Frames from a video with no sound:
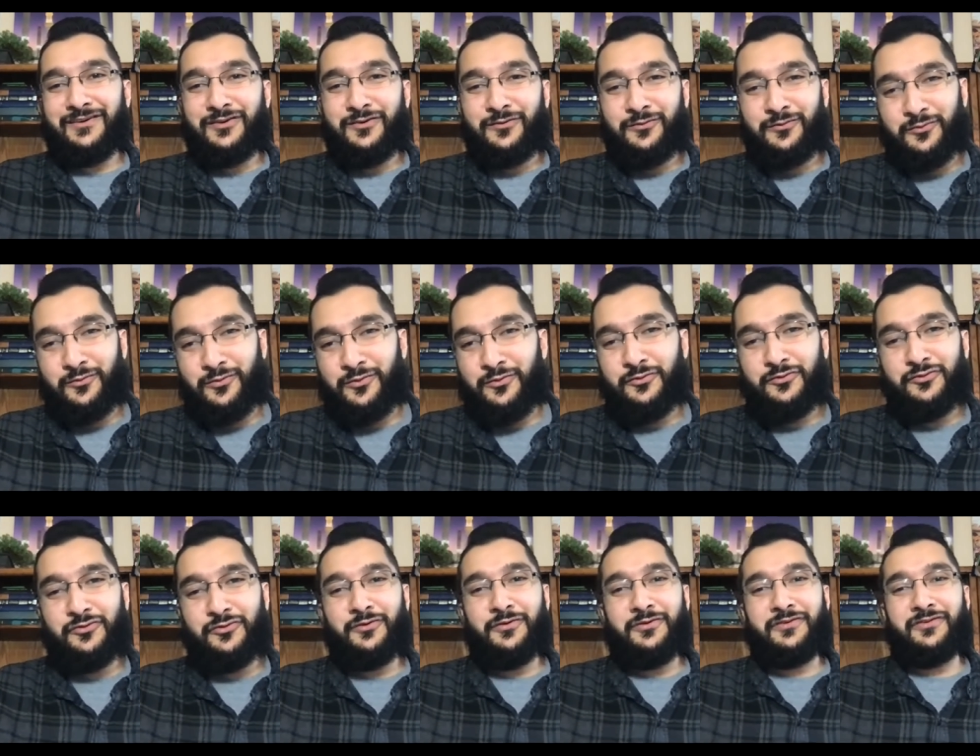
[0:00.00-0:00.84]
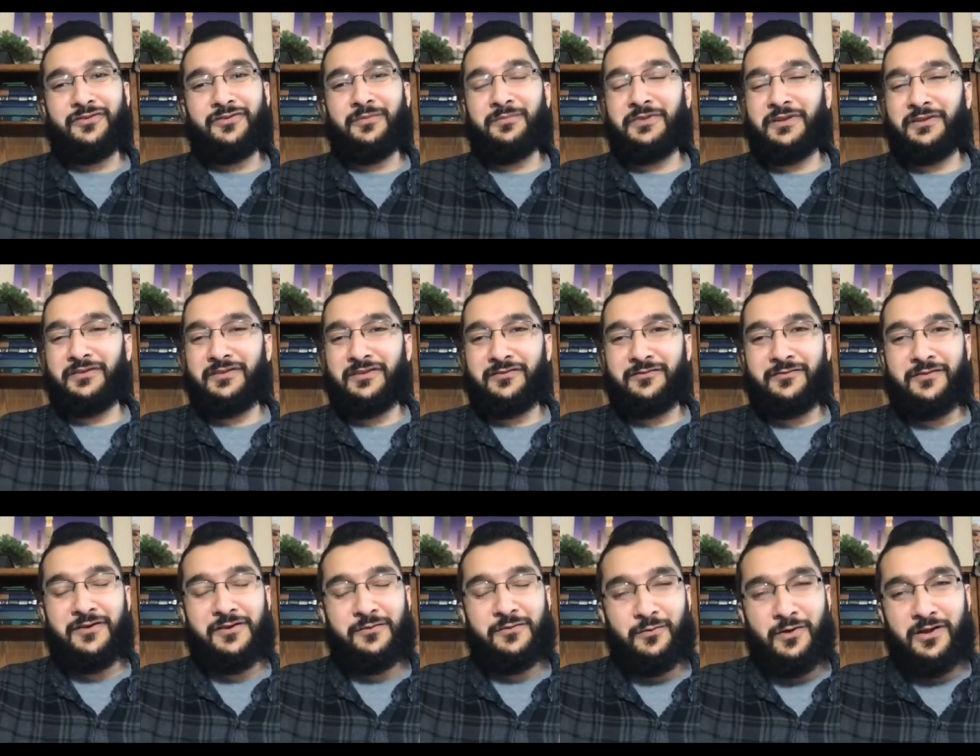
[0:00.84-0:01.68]
crucial. It's something that's very
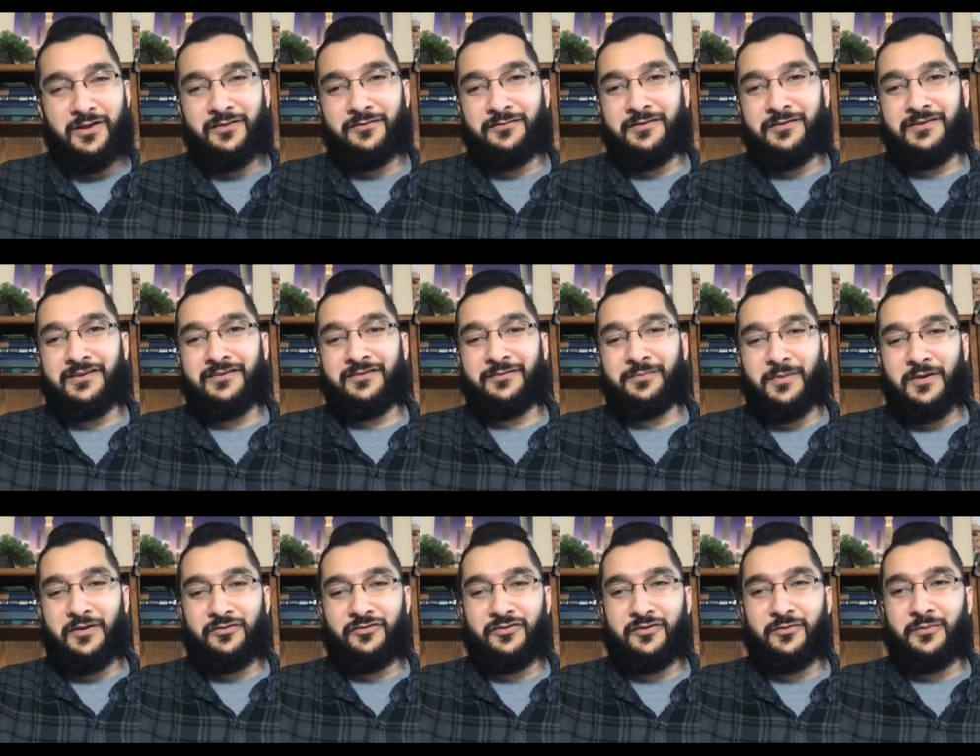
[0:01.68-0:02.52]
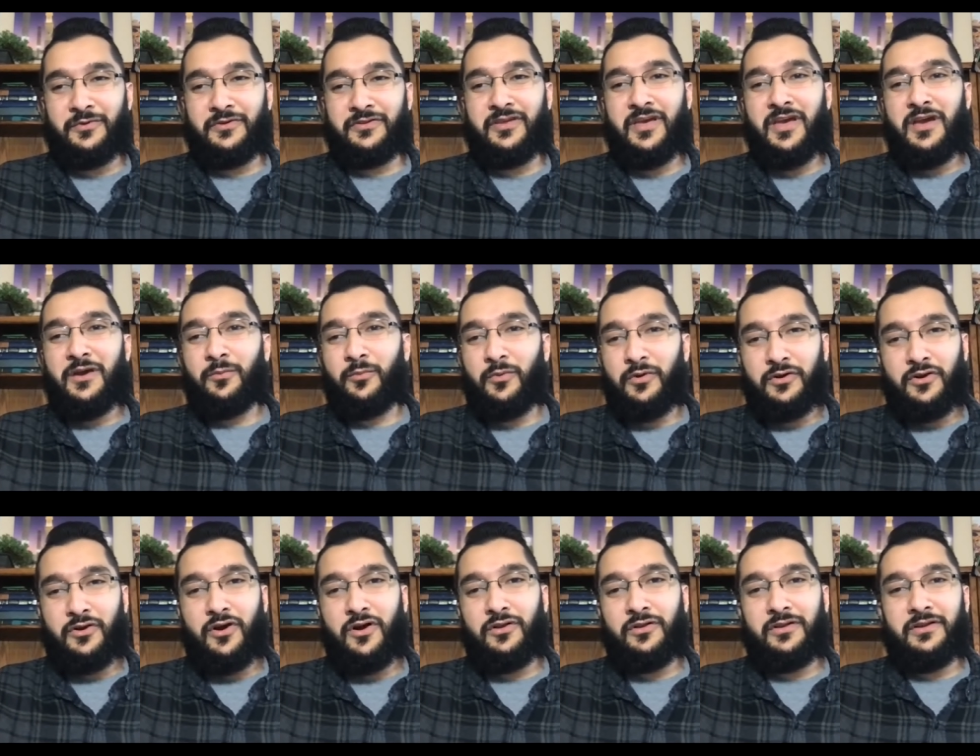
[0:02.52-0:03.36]
relevant, especially with what
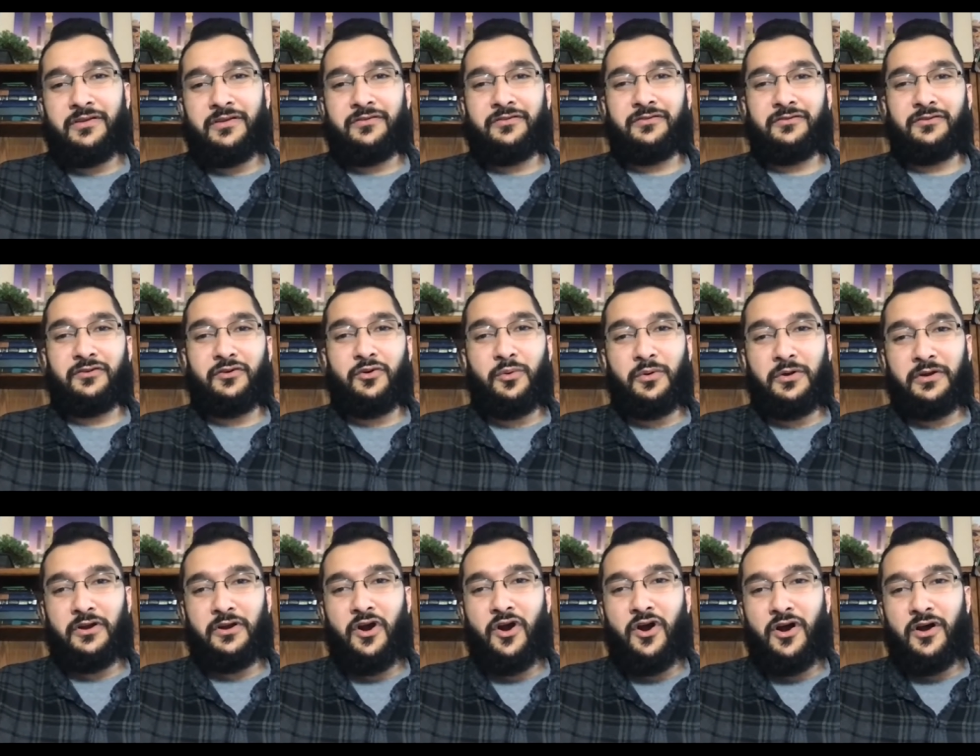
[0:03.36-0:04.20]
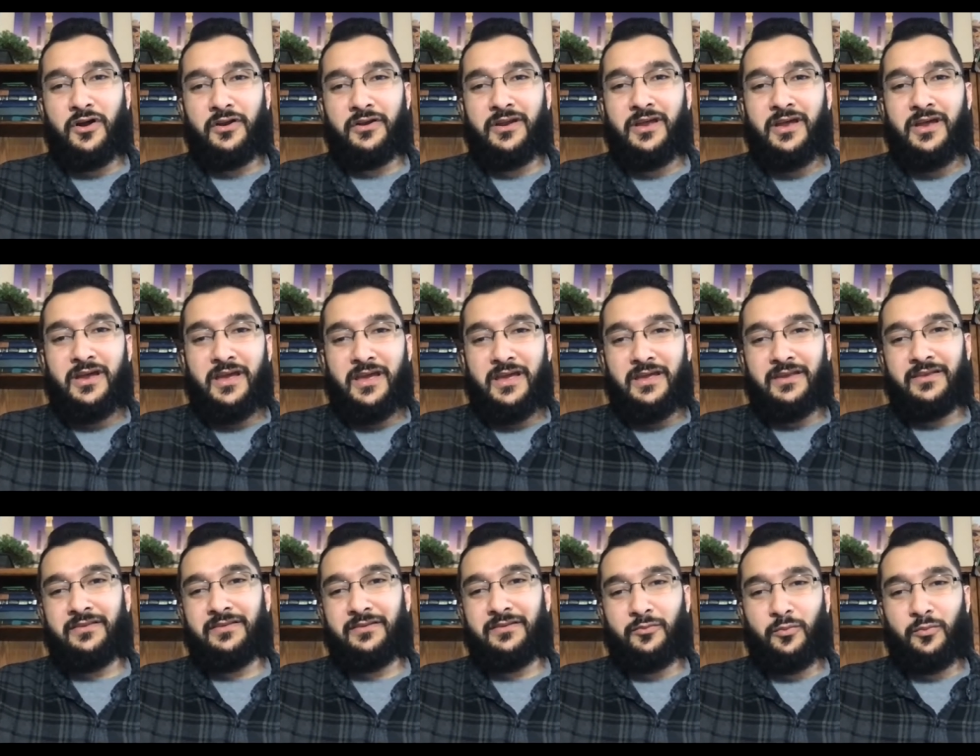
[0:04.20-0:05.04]
all is going on in
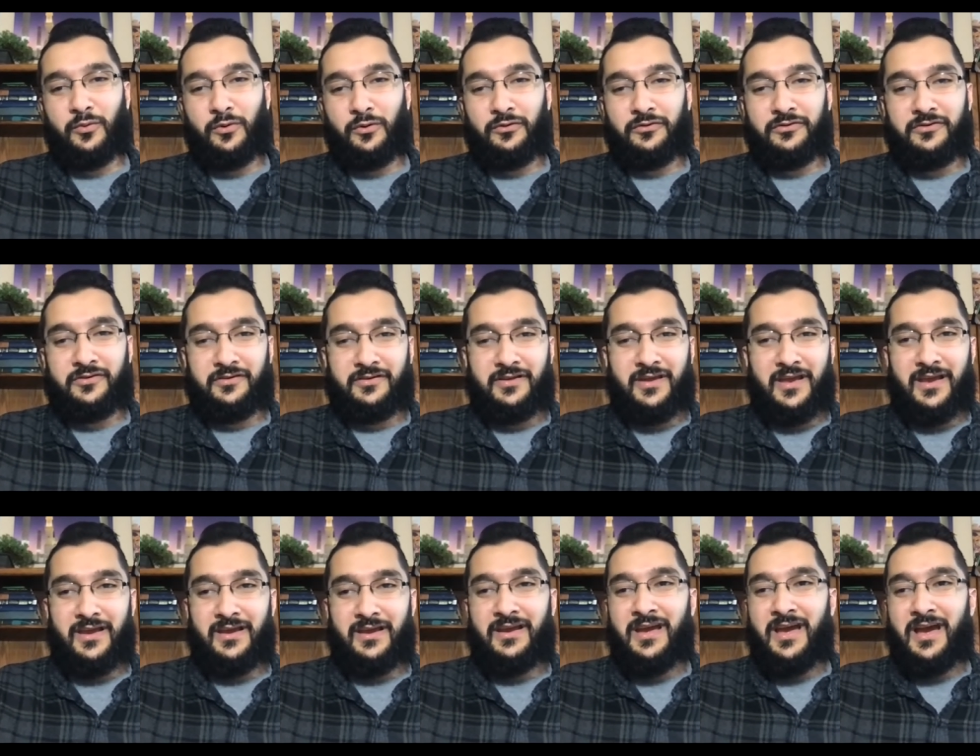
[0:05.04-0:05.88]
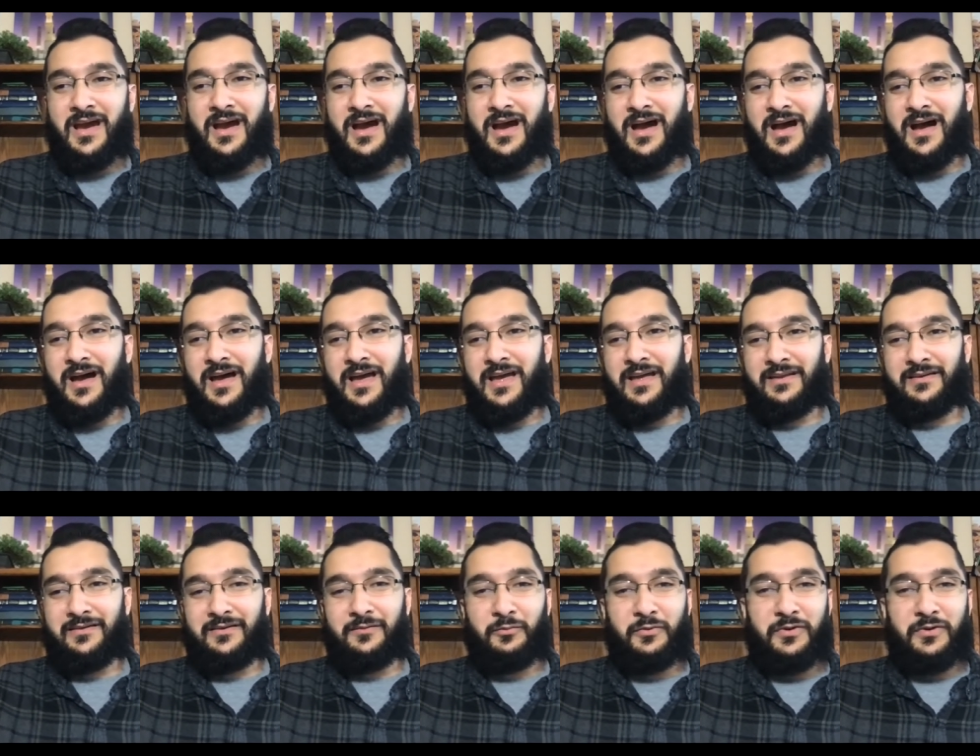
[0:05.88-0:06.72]
the world today.
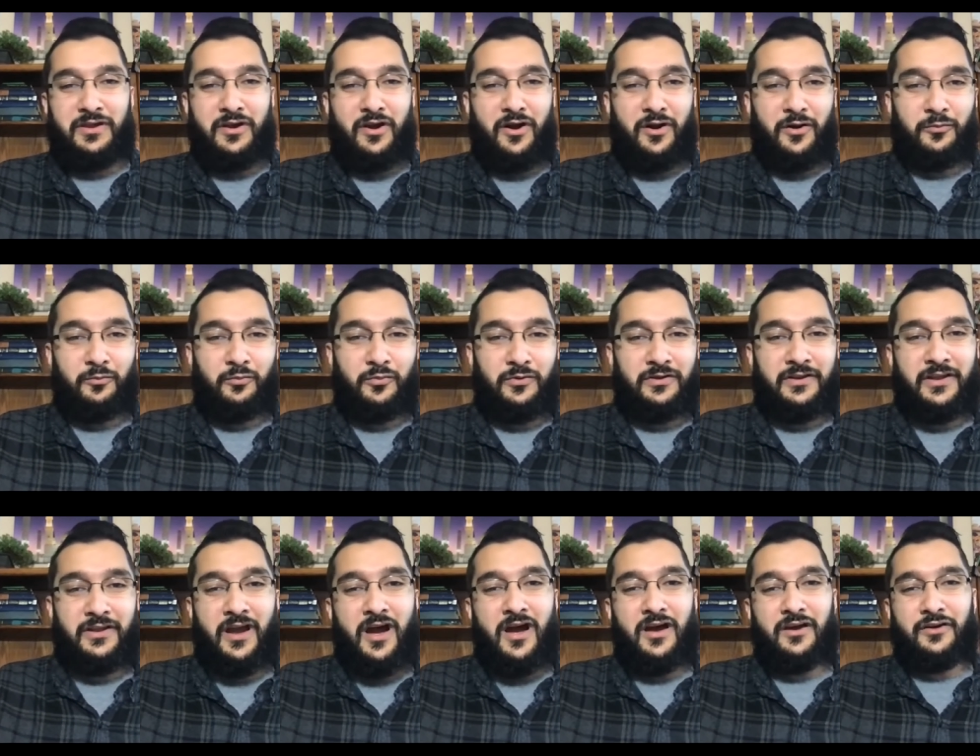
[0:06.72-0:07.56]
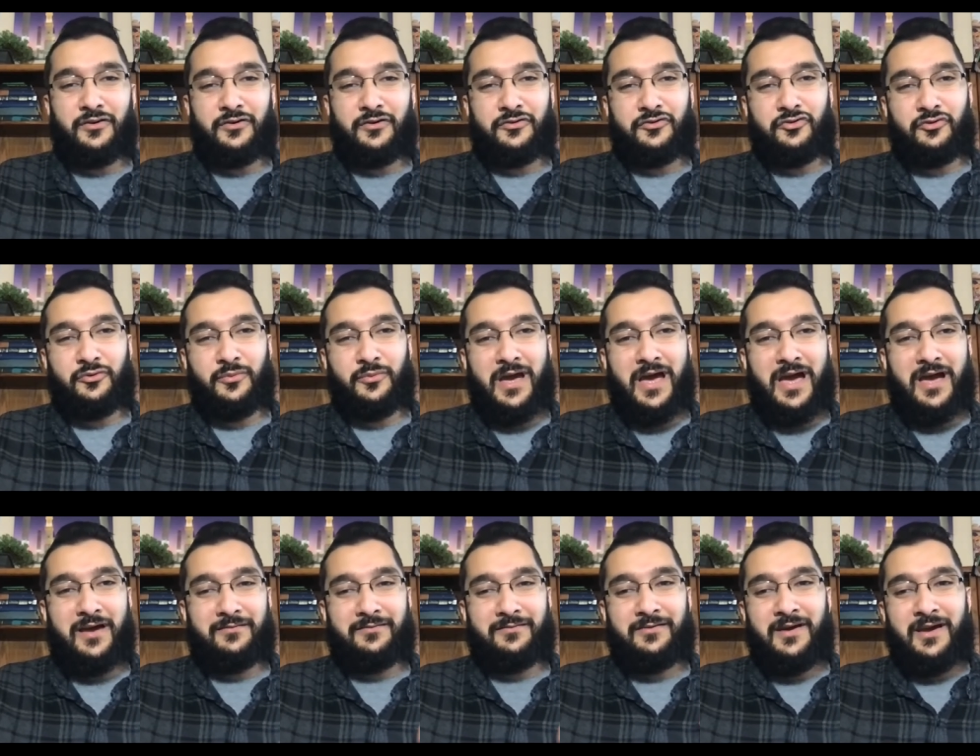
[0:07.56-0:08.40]
And we are really honored to
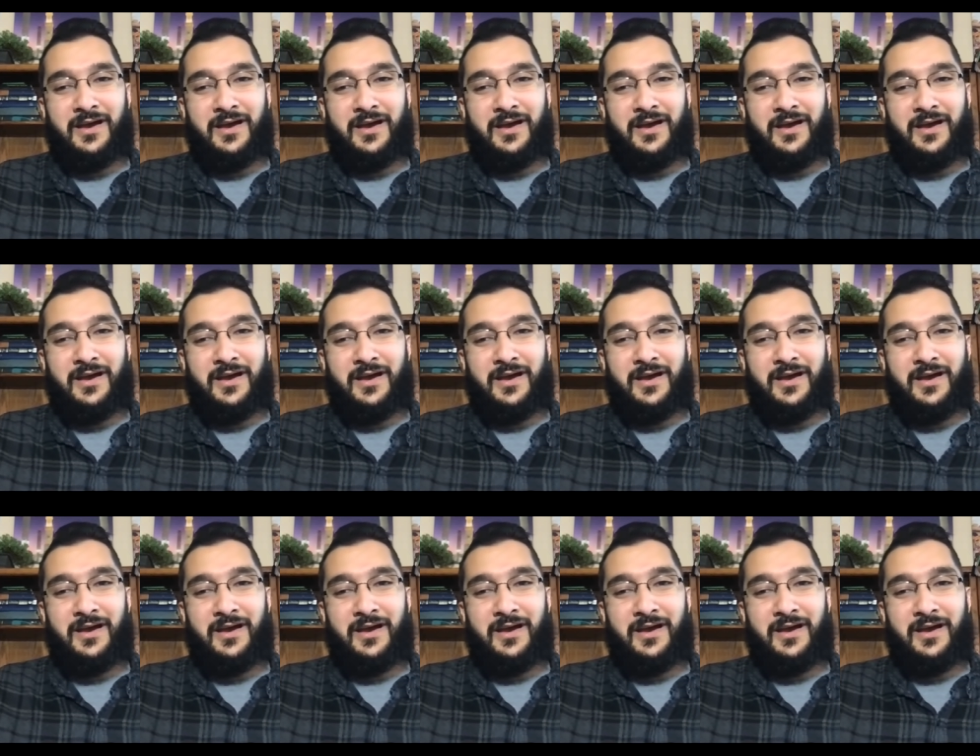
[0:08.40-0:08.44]
have